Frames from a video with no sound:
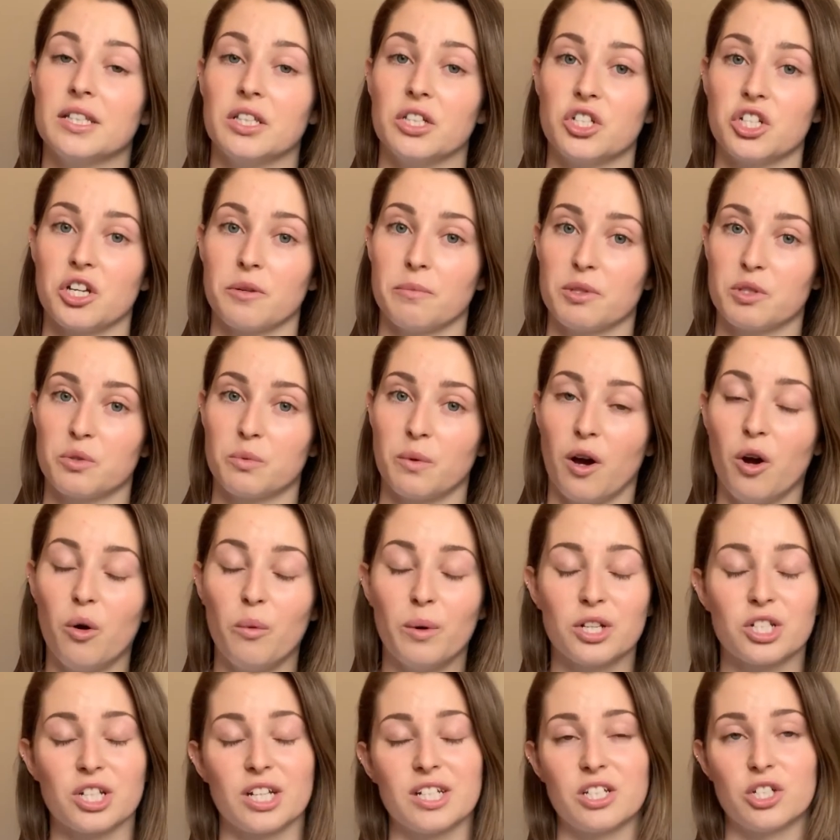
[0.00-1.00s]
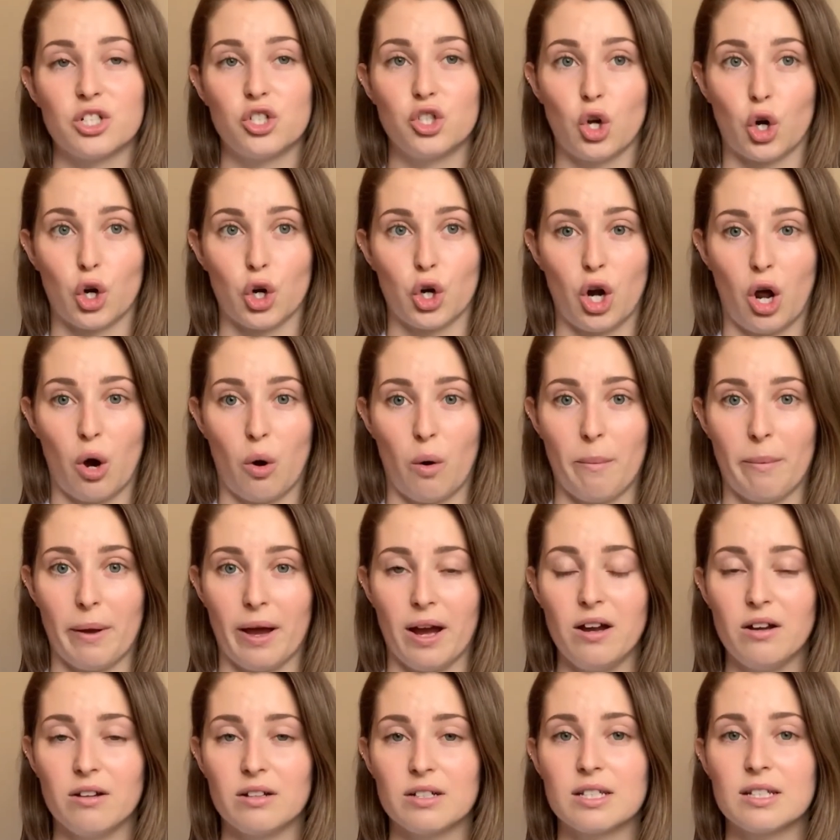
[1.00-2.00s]
the gym as well, which I did not know
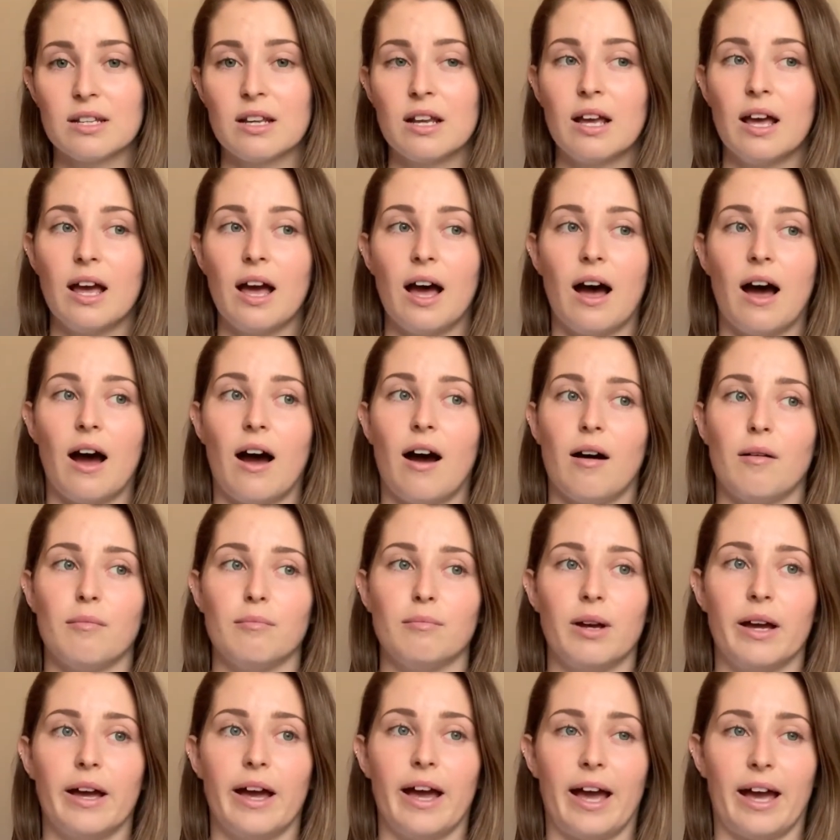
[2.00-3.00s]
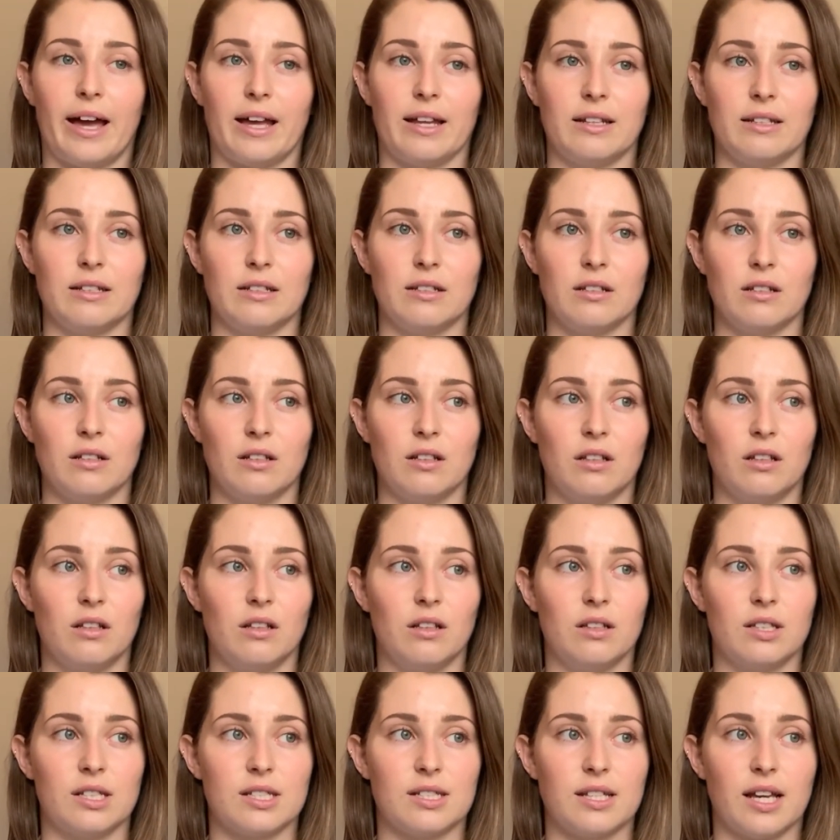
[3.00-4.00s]
about. And
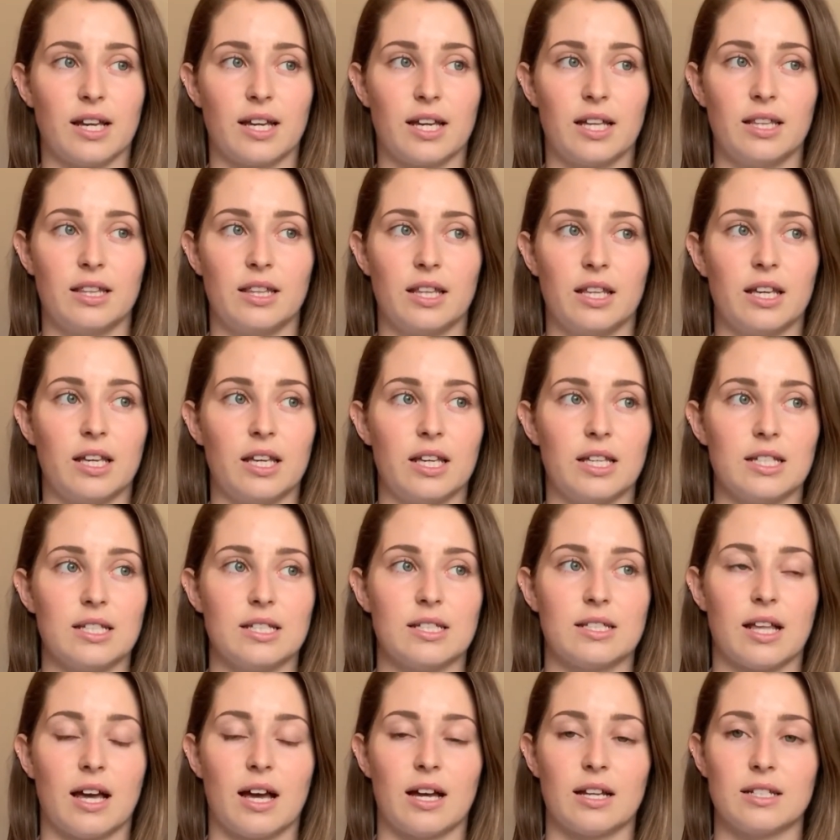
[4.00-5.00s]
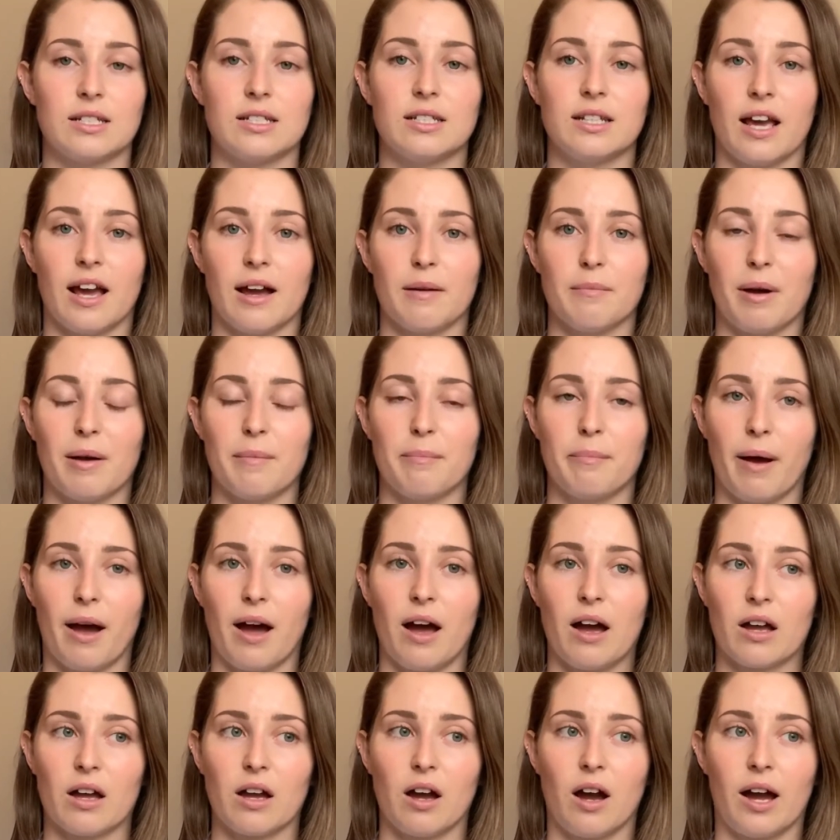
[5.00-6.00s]
second thing is that, my
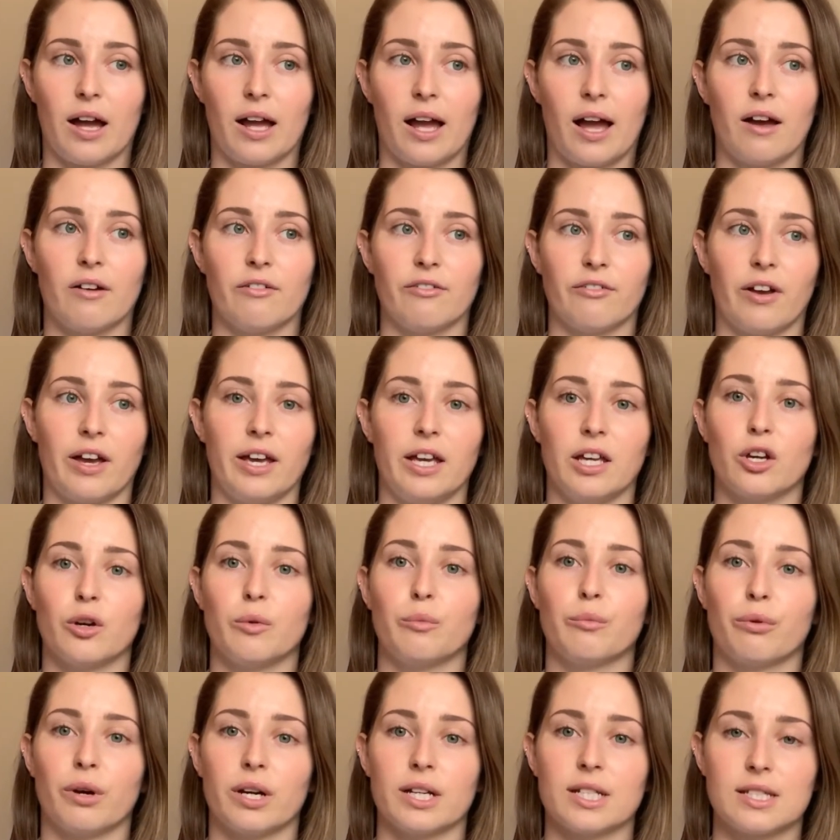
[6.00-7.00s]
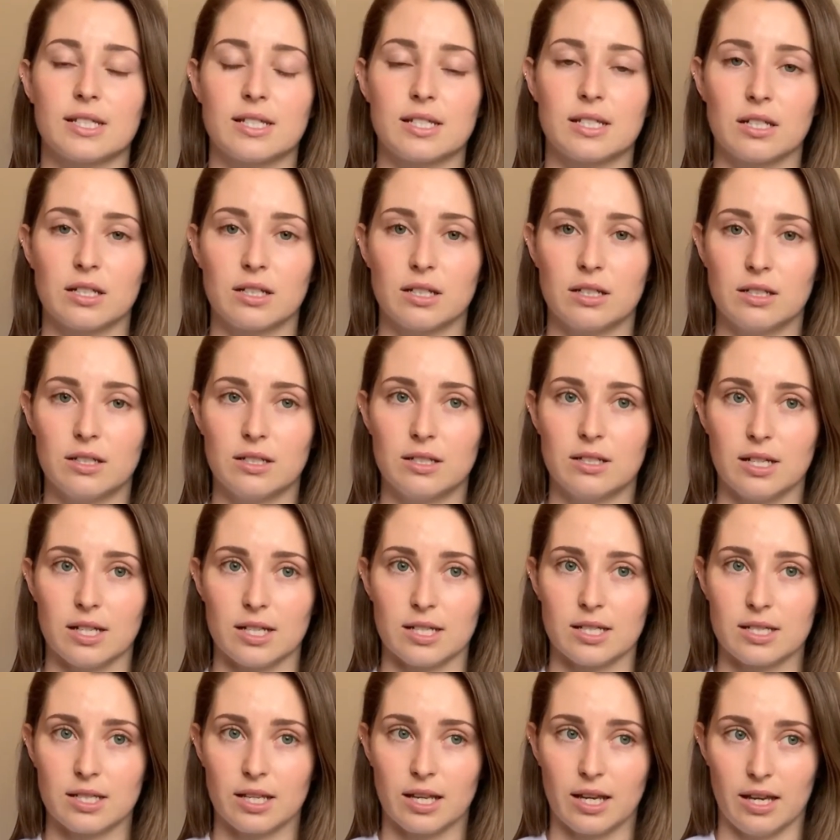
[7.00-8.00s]
back, I have a compressed
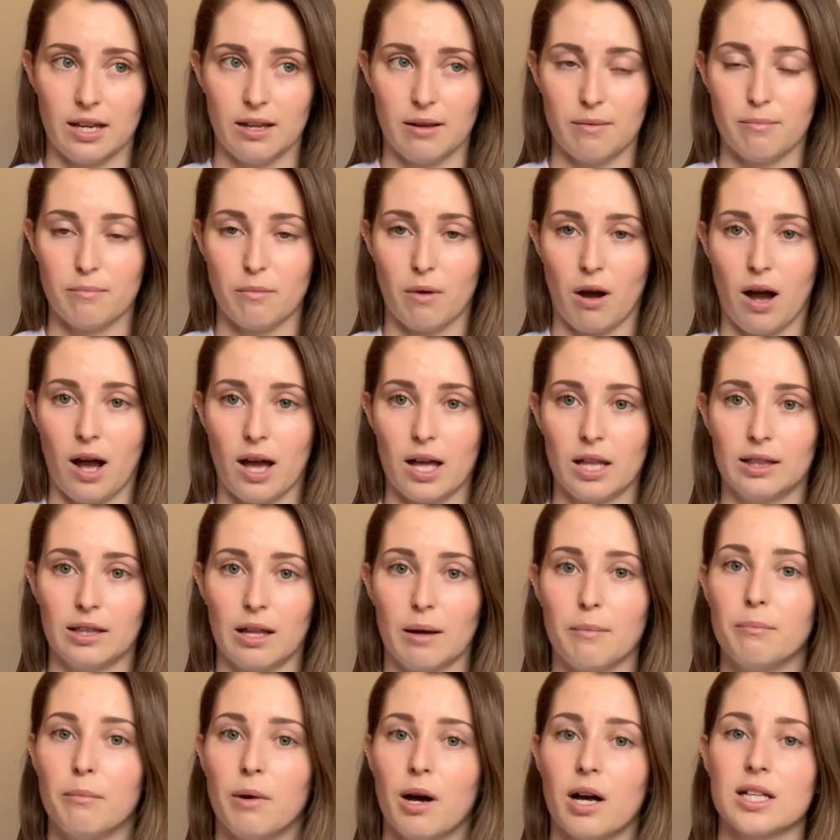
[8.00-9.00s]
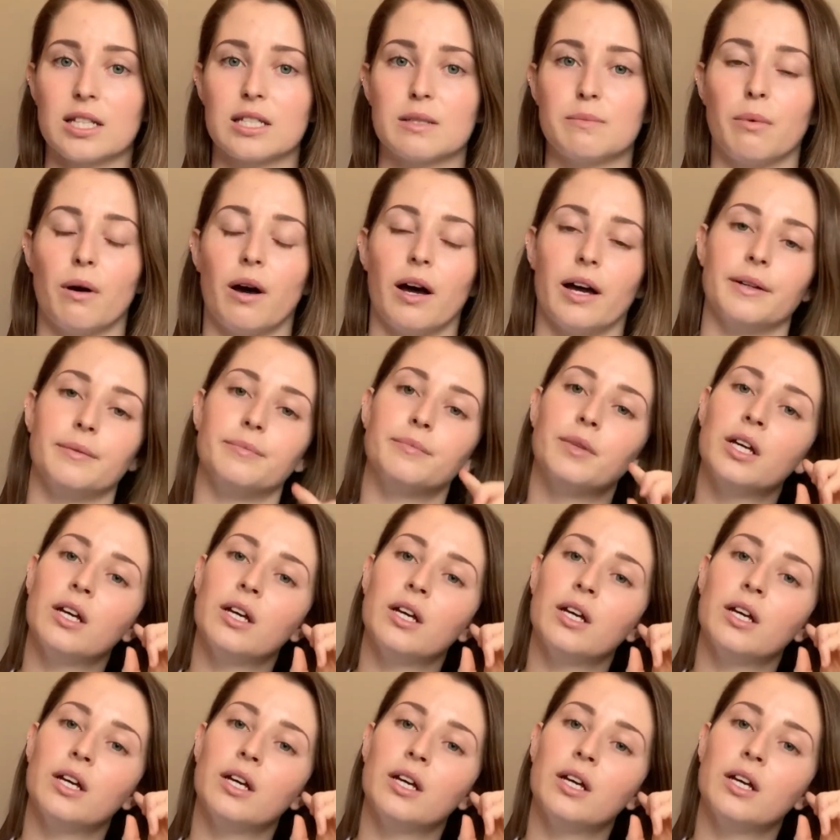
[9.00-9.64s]
disc in my lumbar spine.